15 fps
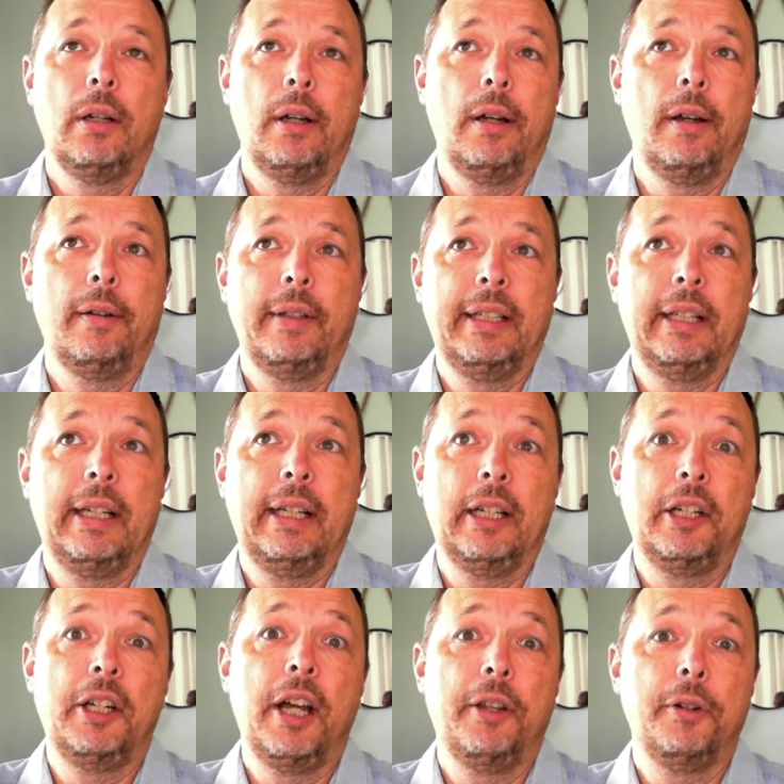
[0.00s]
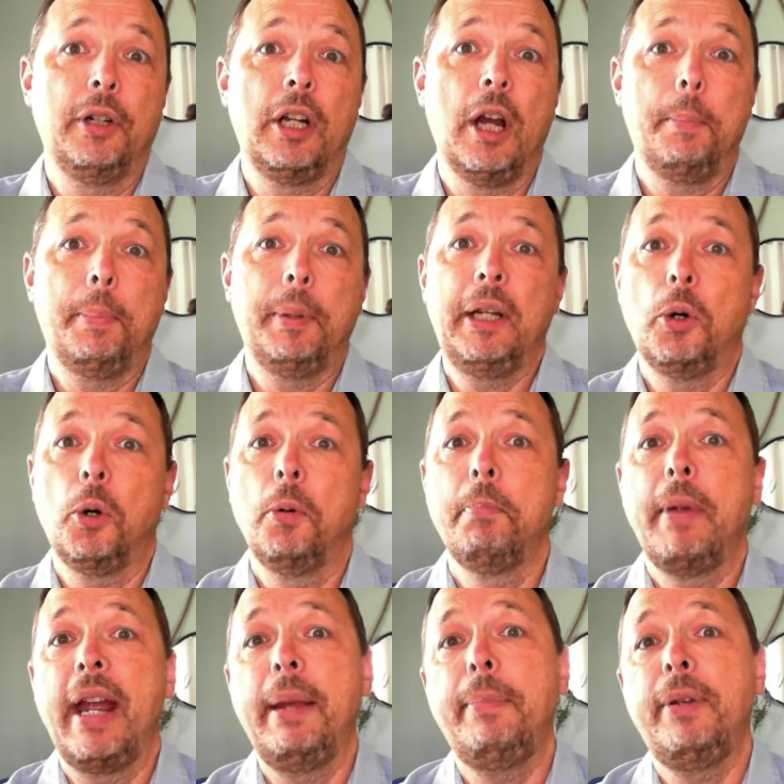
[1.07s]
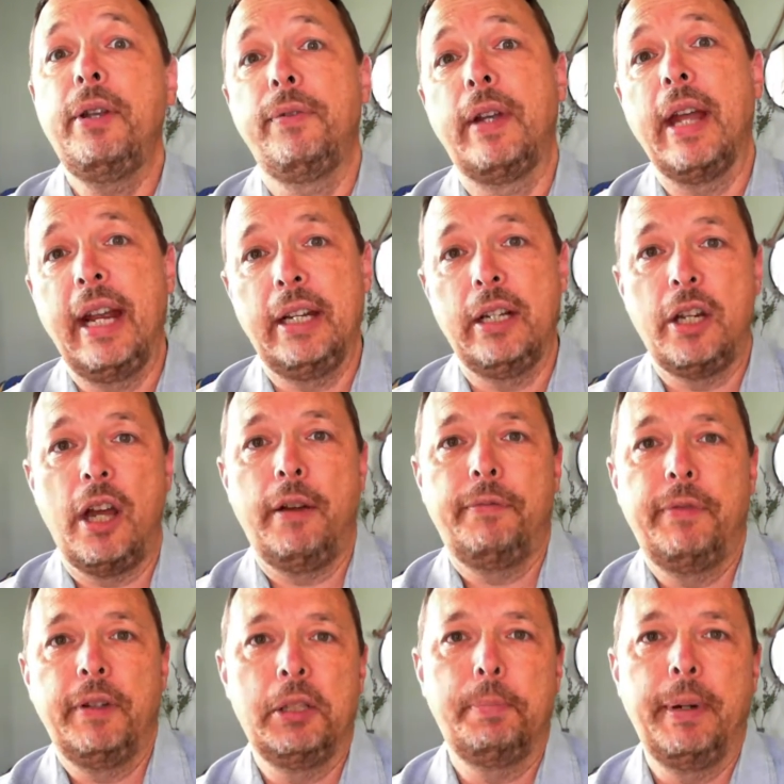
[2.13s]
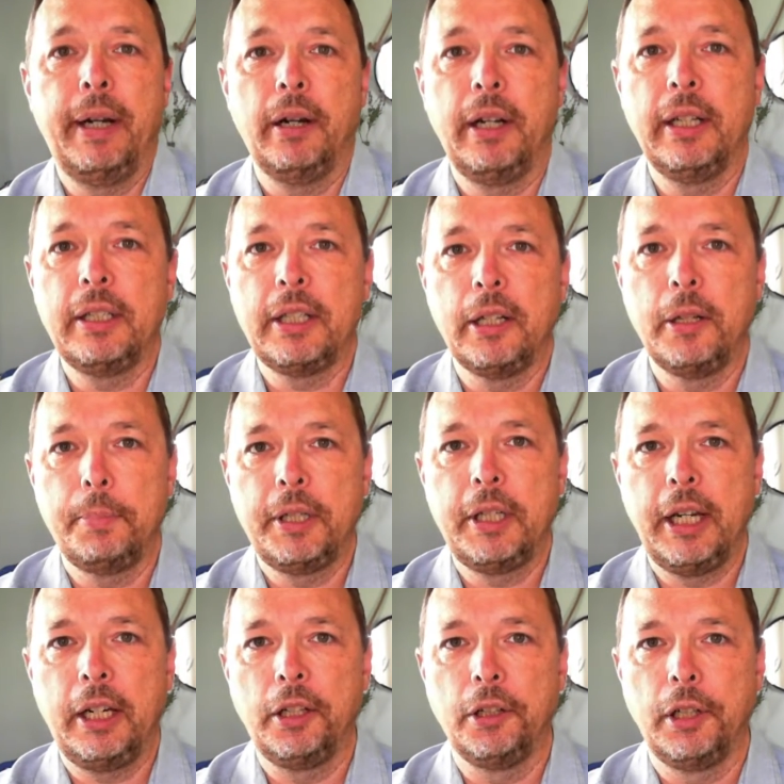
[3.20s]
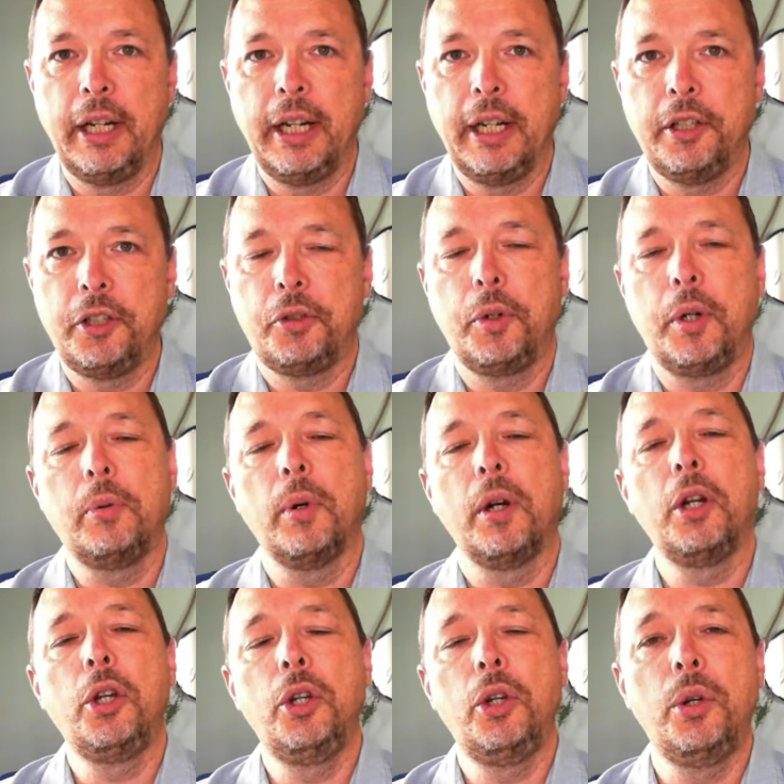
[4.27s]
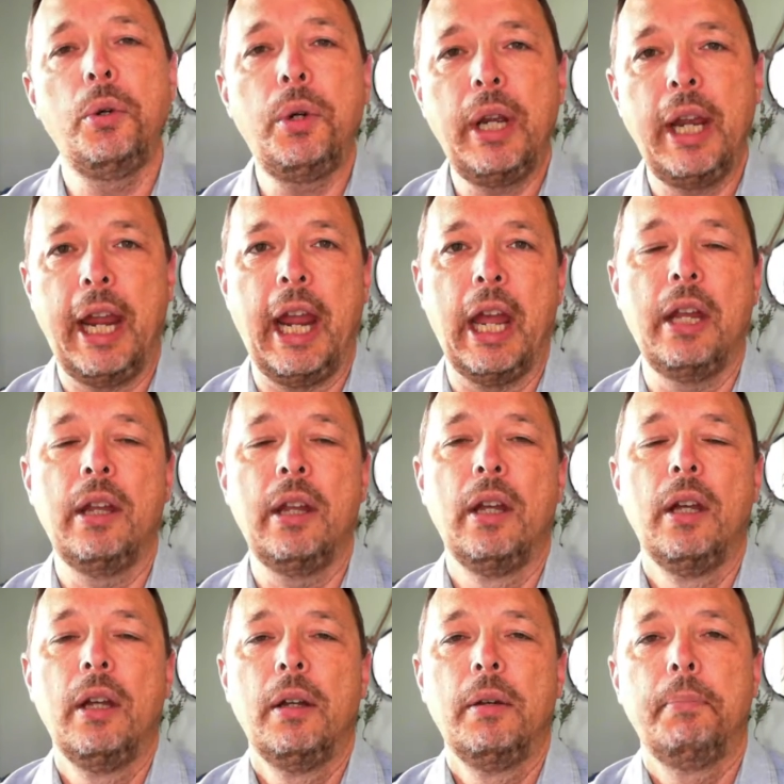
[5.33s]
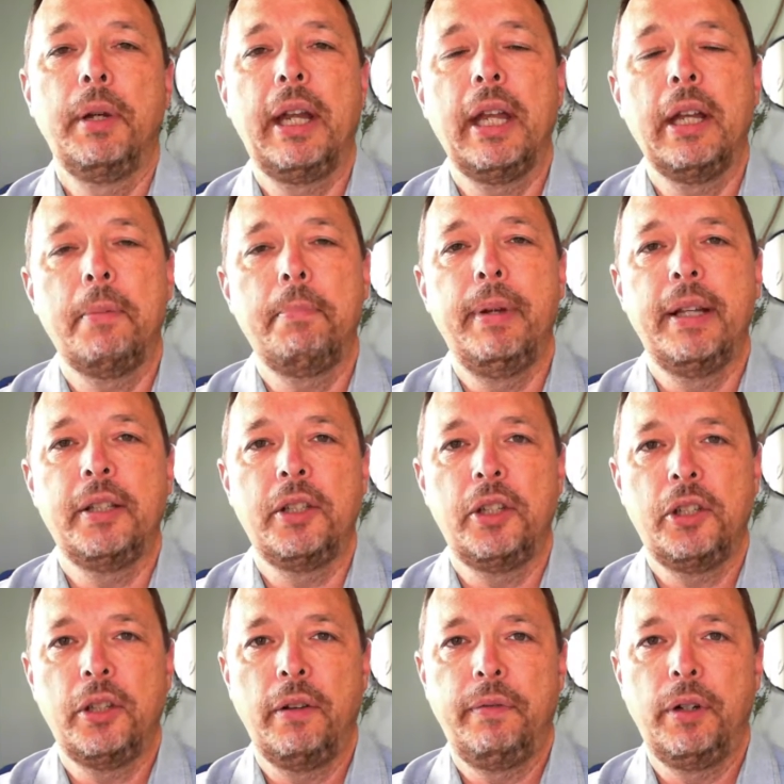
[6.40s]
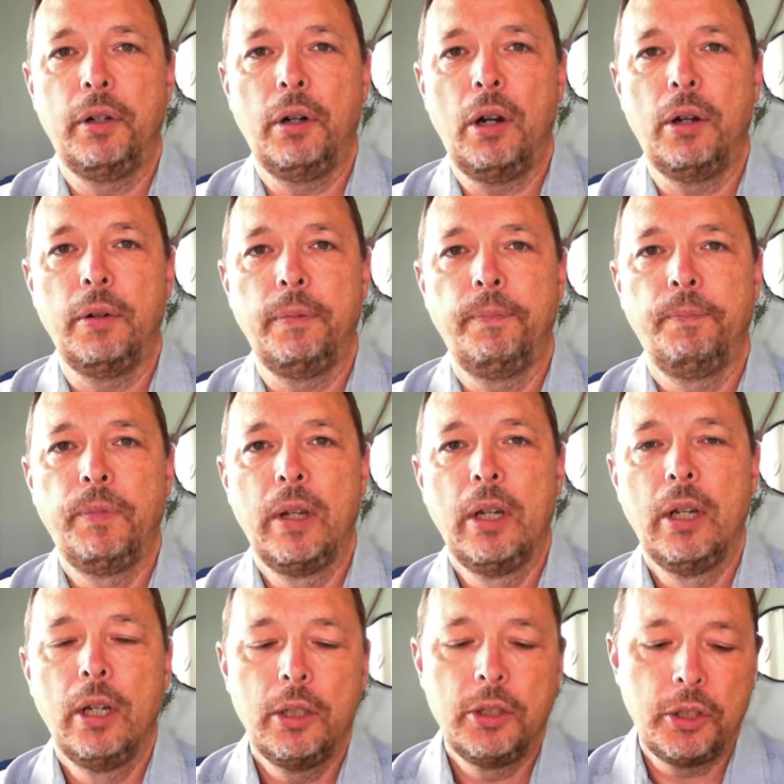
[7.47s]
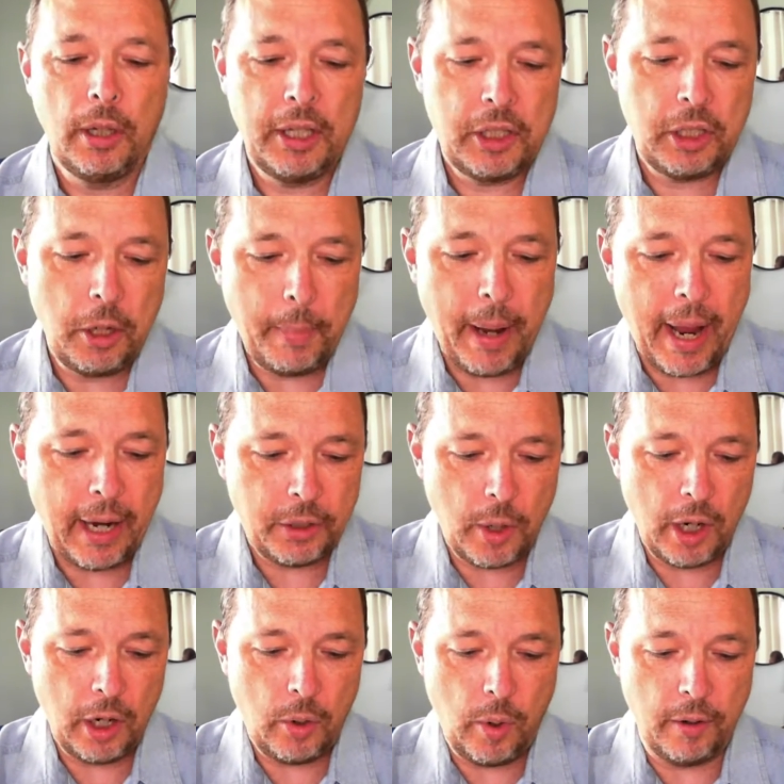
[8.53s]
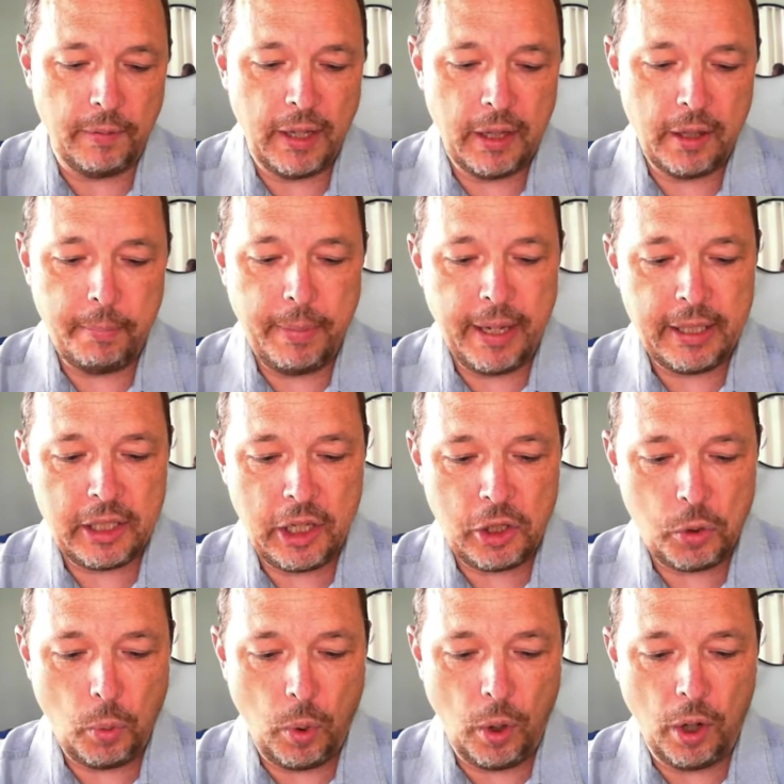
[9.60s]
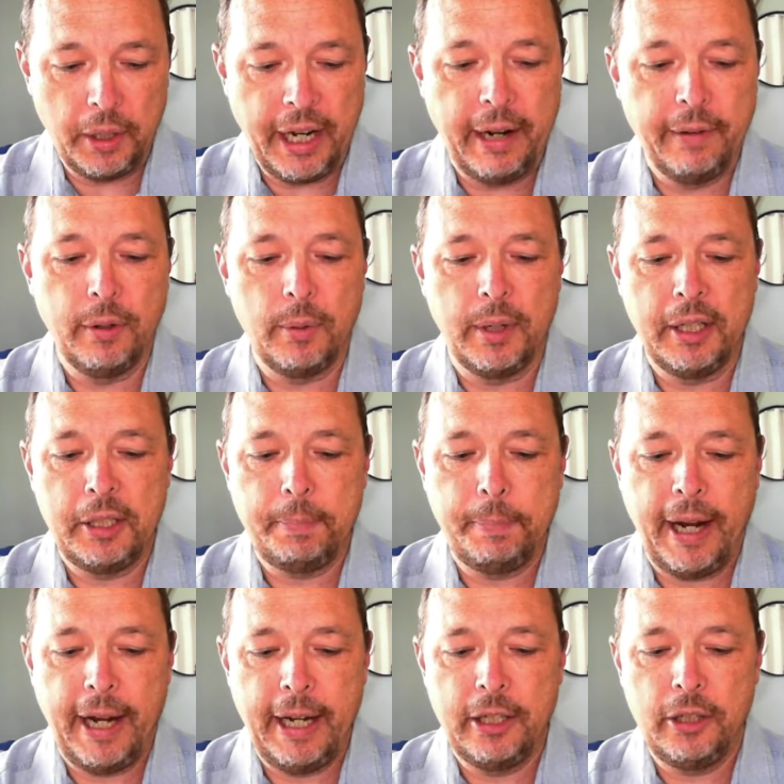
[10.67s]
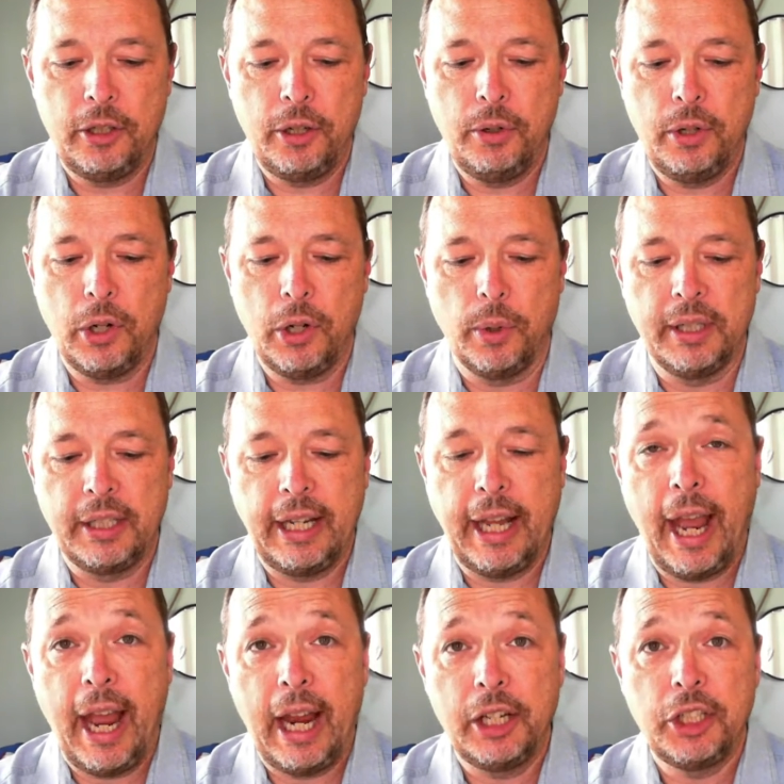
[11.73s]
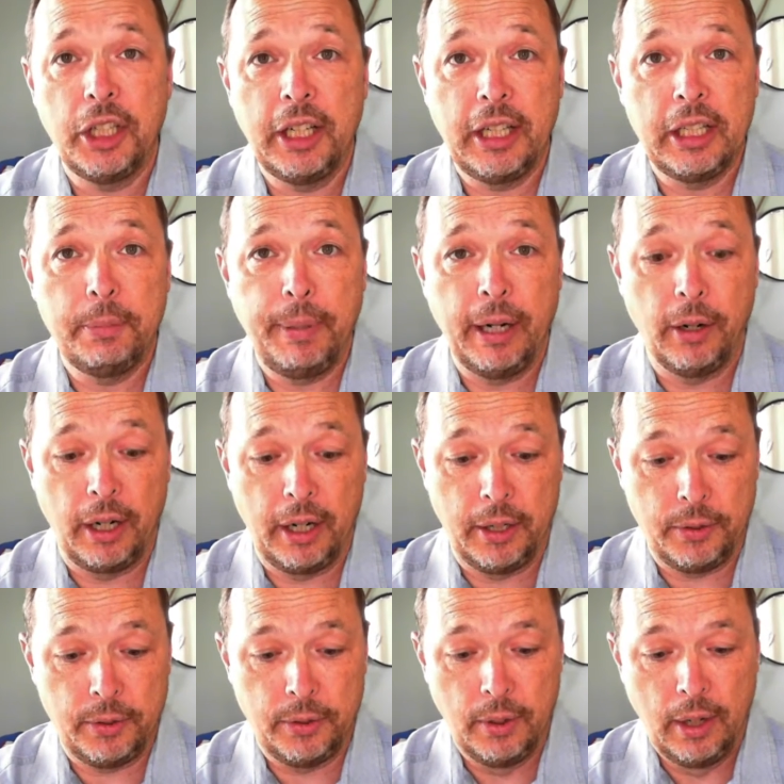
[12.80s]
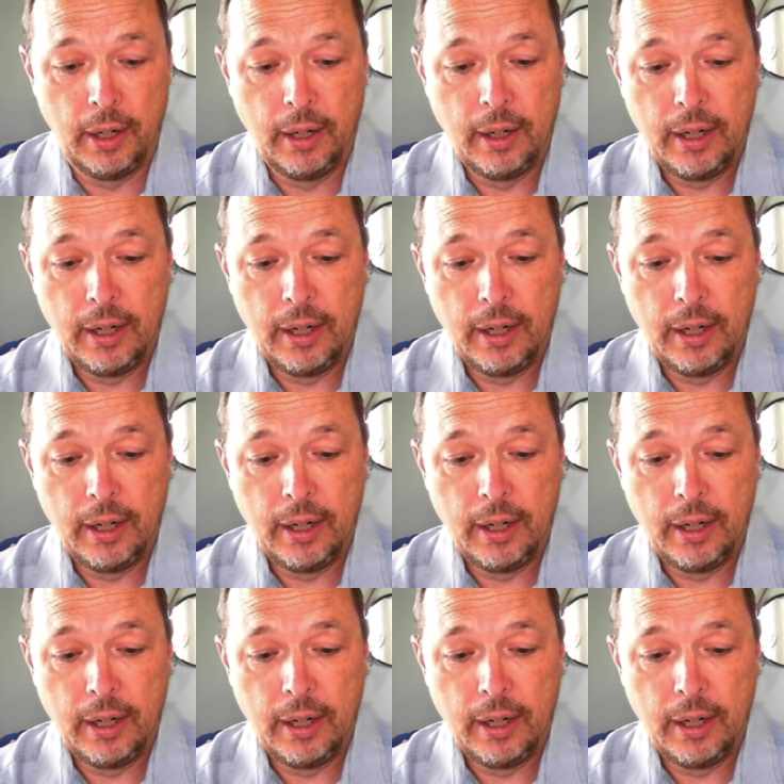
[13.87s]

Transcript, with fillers: uh, in, in another company, or maybe you've gained enough experience in a particular industry where you can begin a business of your own. So let's go back to our quote. In the business world, everyone is paid in two coins cash and experience.